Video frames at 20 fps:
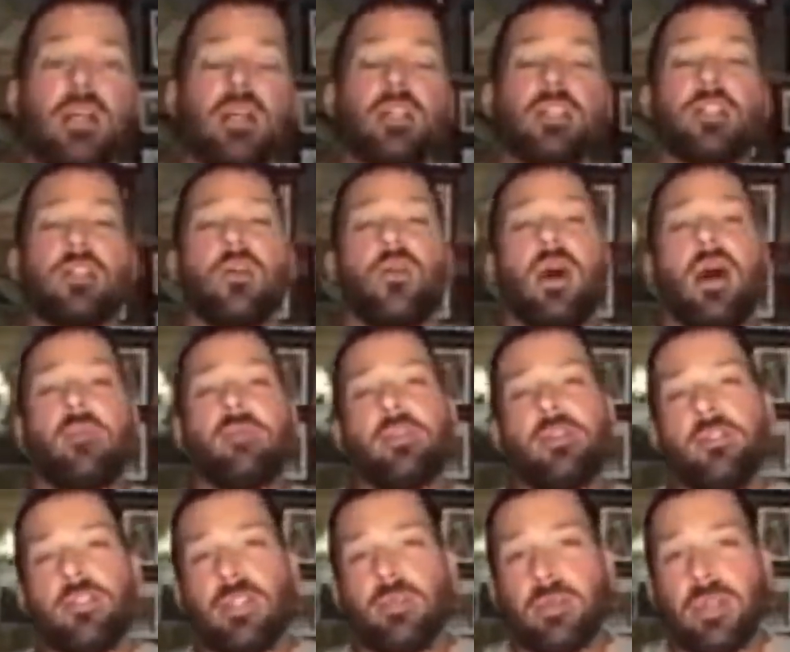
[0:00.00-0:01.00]
So I'm going to do
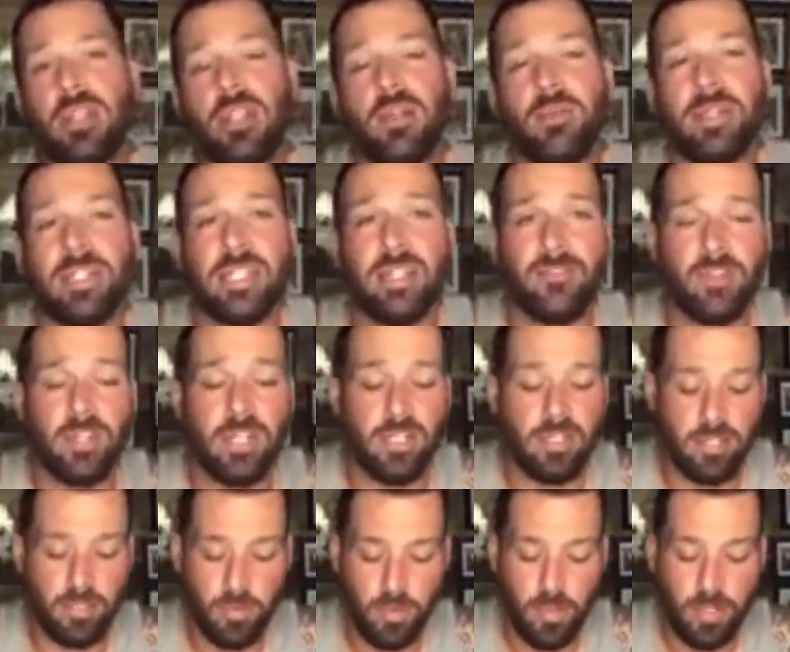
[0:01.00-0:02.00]
something a little bit different on this
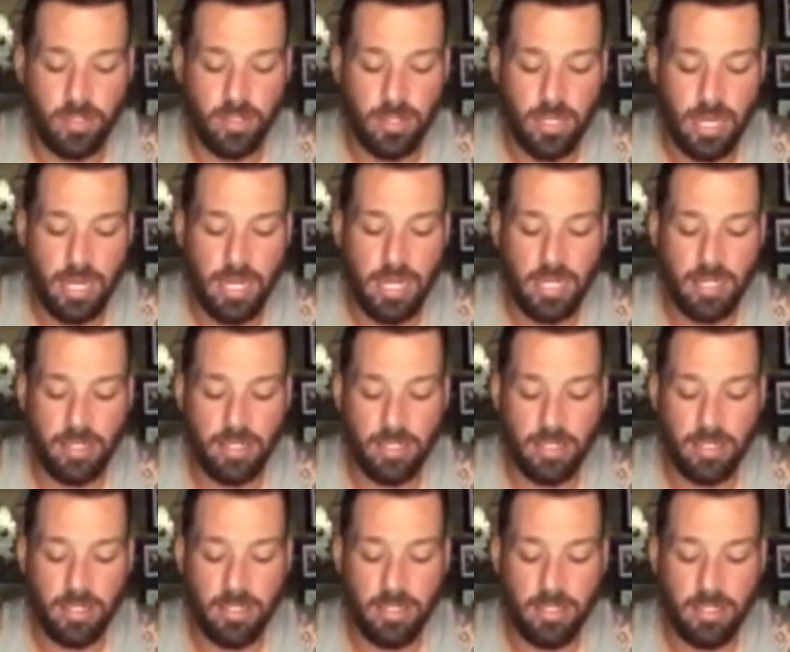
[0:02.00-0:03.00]
one, and
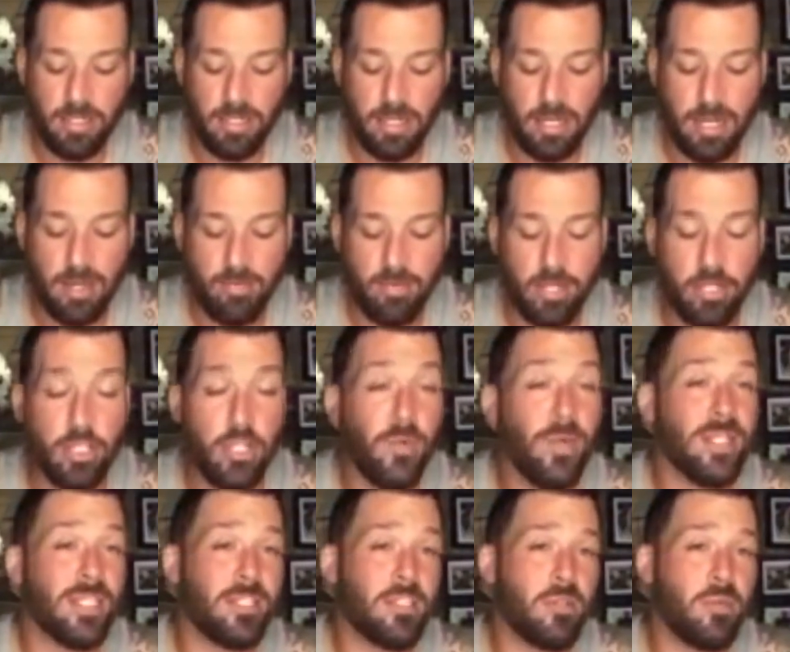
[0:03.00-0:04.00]
I'm going to do it
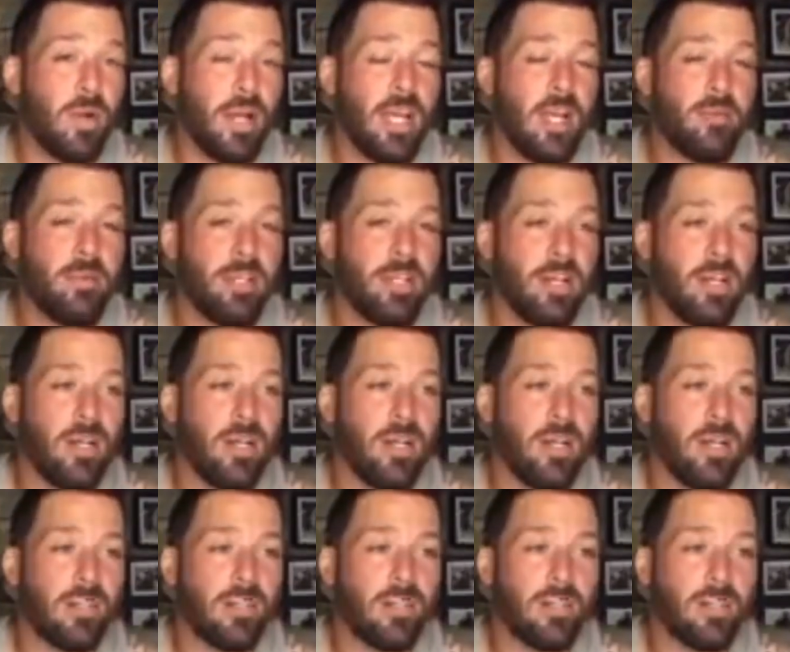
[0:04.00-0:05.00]
this way
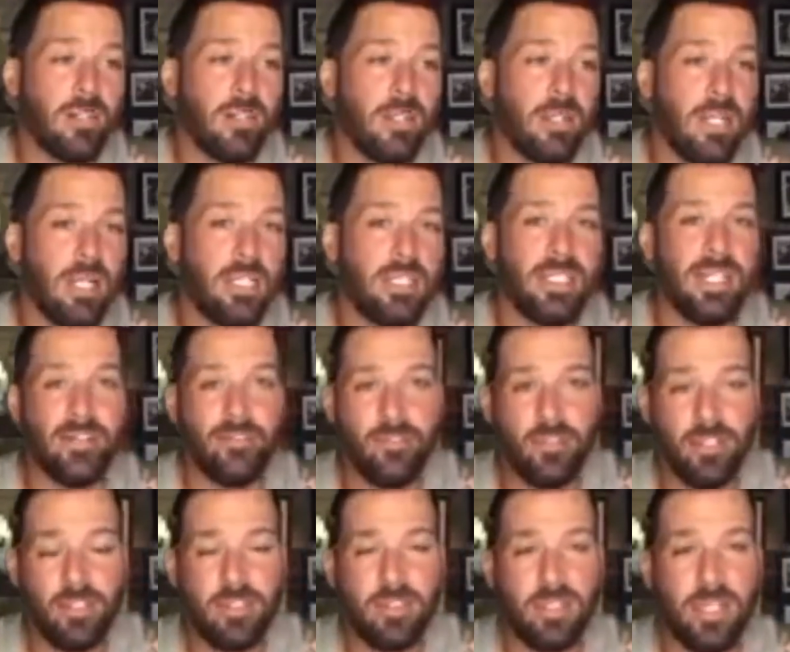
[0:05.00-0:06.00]
because it's
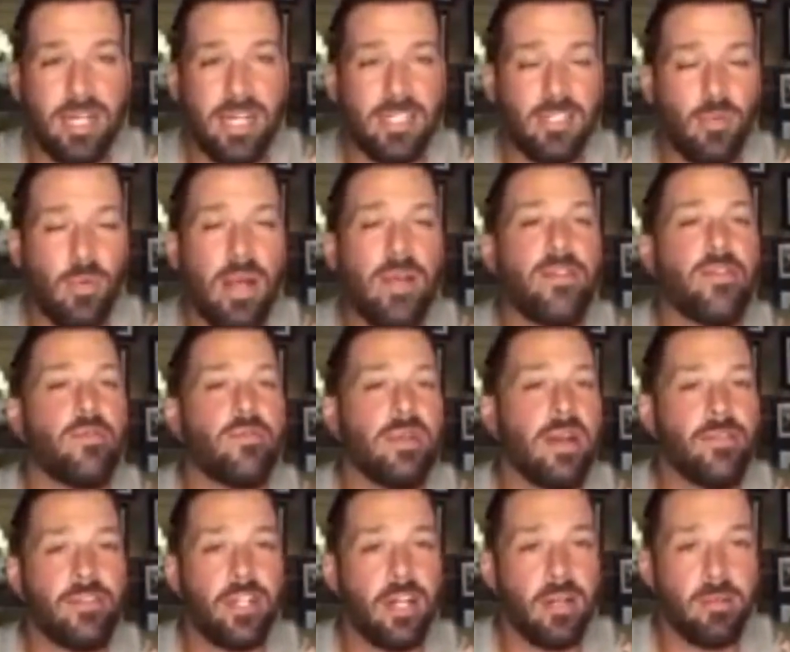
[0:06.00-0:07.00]
different, and it's a way we've never
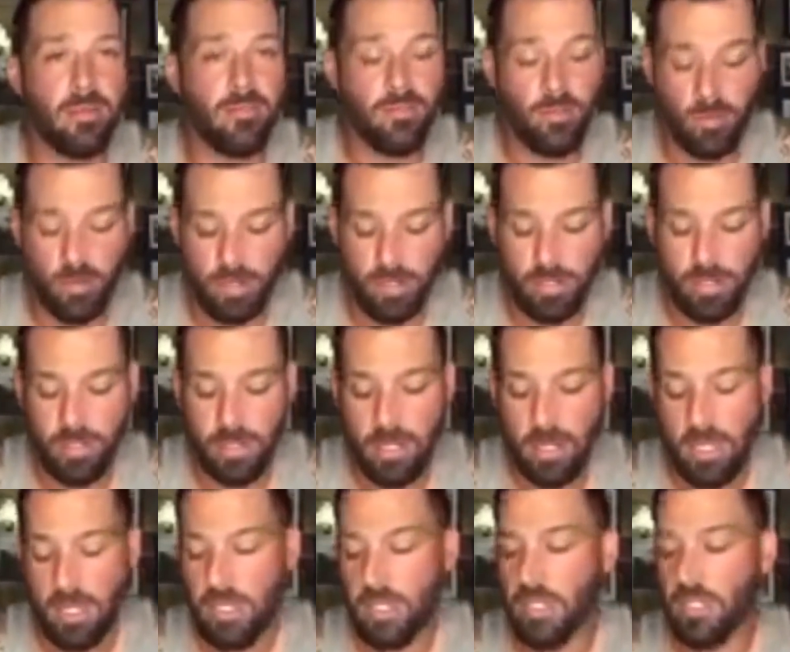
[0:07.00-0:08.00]
done it before.
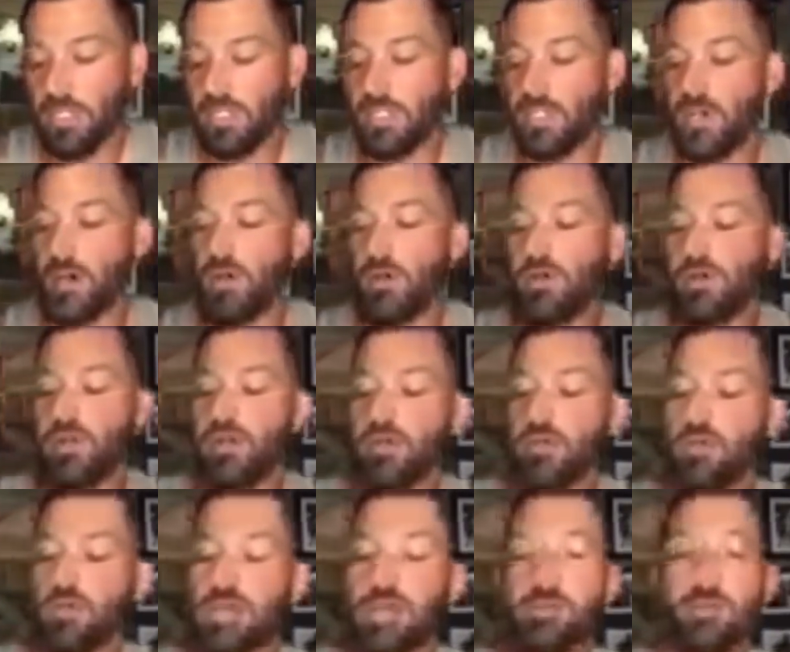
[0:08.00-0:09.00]
So
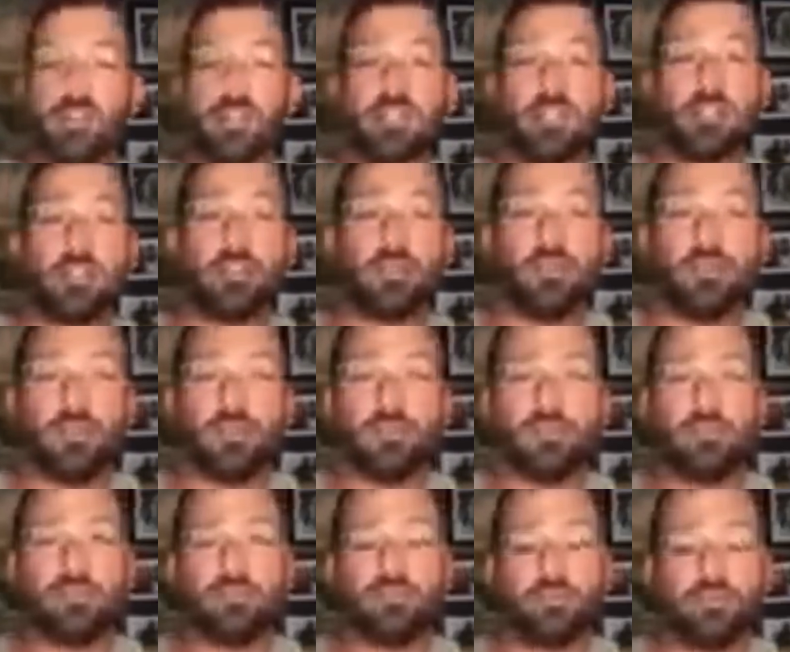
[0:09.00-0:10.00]
what I'm going to do
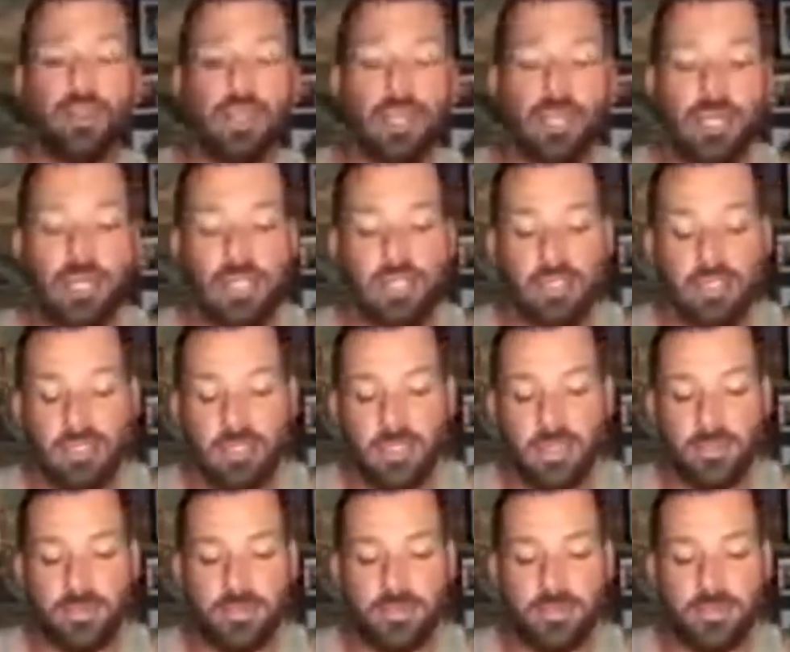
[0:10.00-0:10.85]
is,